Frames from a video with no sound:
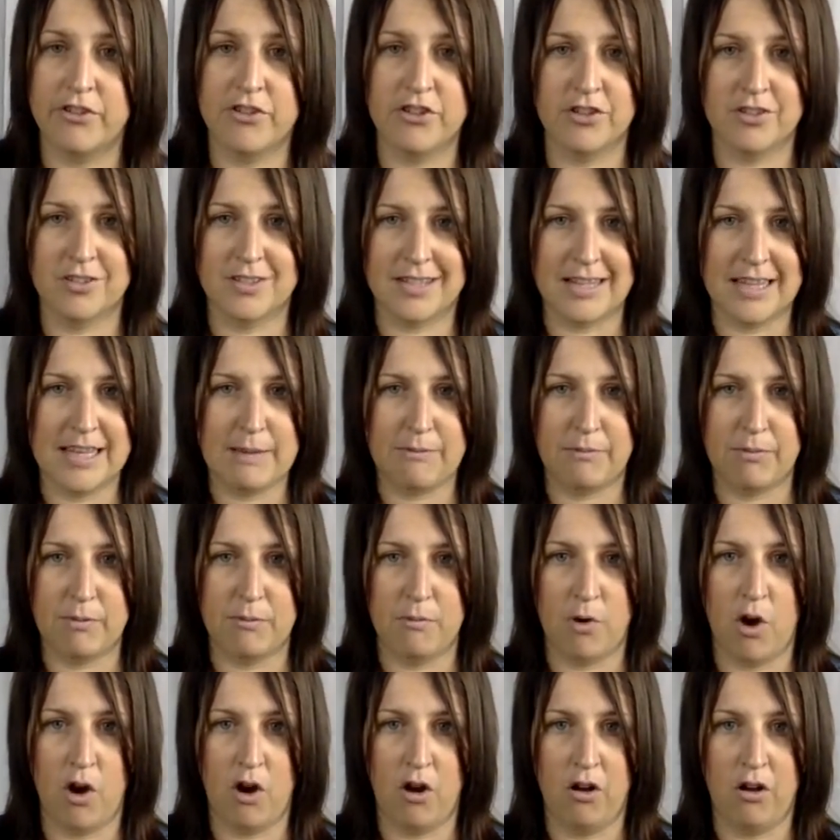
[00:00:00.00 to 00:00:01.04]
just to keep them
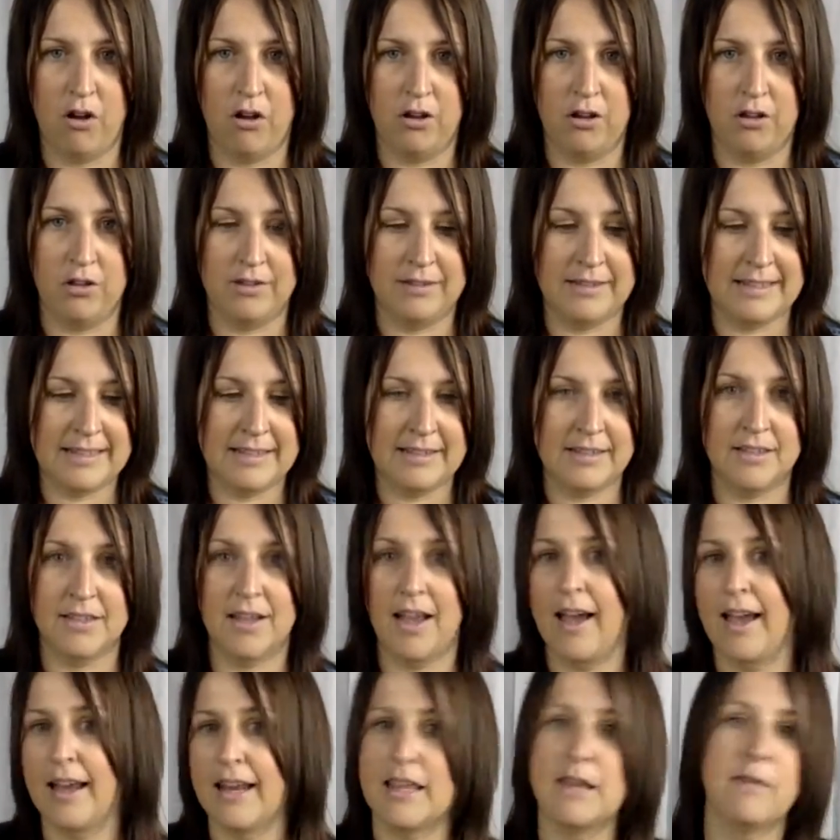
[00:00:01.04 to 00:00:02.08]
all neat and
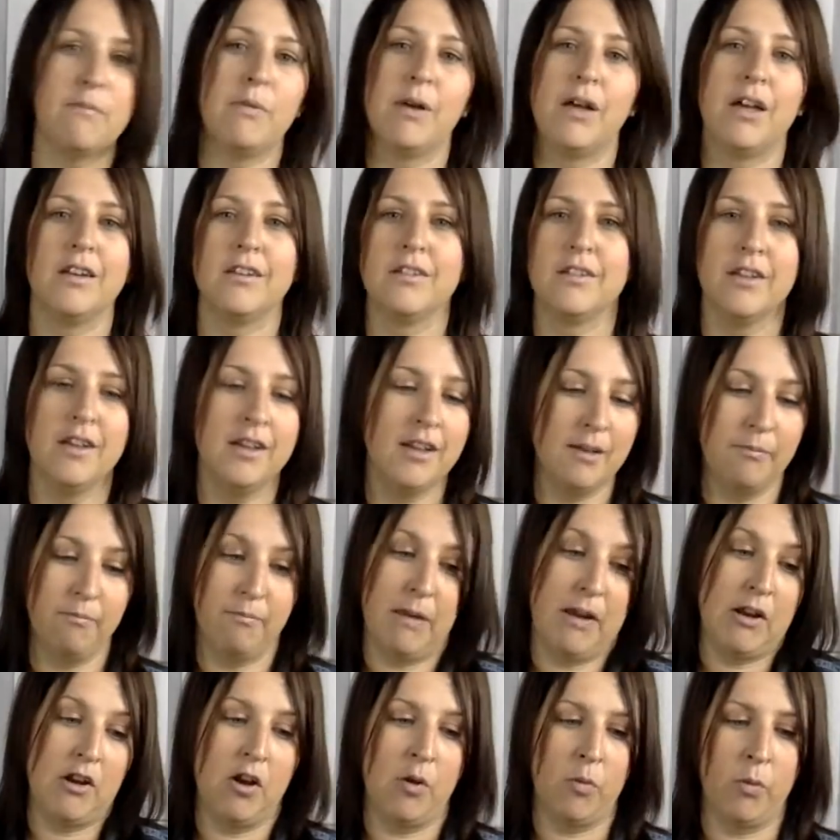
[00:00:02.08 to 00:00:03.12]
tidy, but it
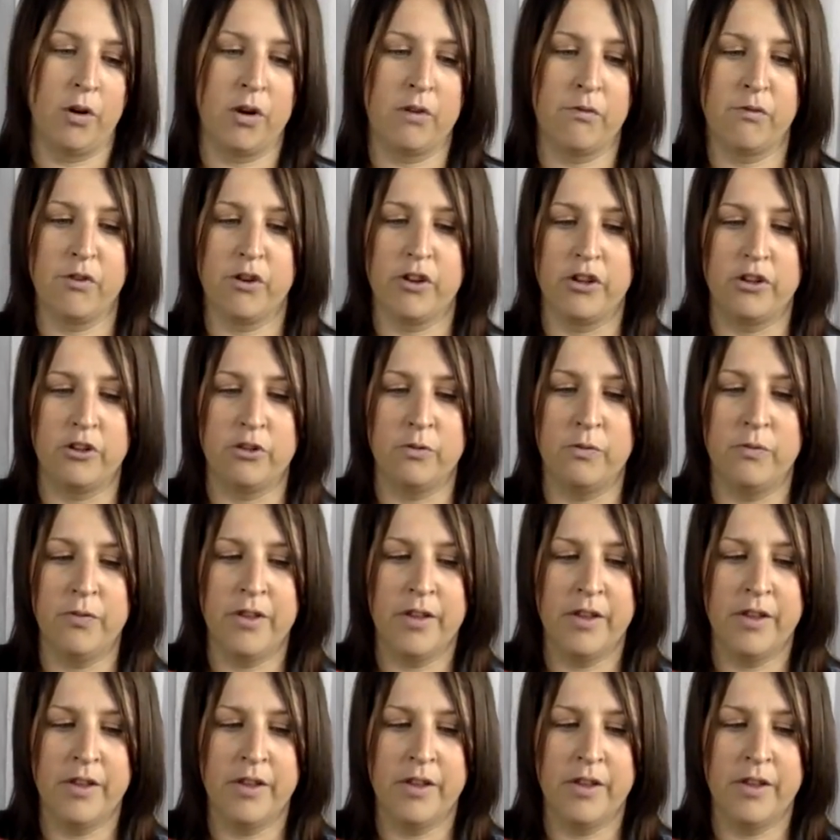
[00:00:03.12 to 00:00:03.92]
might not work for you.